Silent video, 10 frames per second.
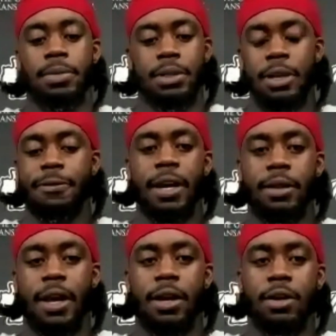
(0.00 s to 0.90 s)
stuff
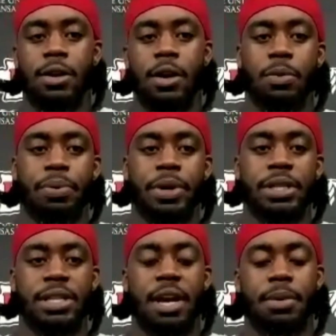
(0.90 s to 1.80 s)
like that, you know,
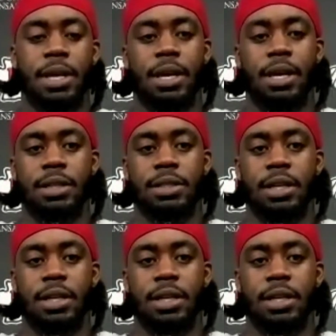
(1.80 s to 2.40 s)
pre-snap keys.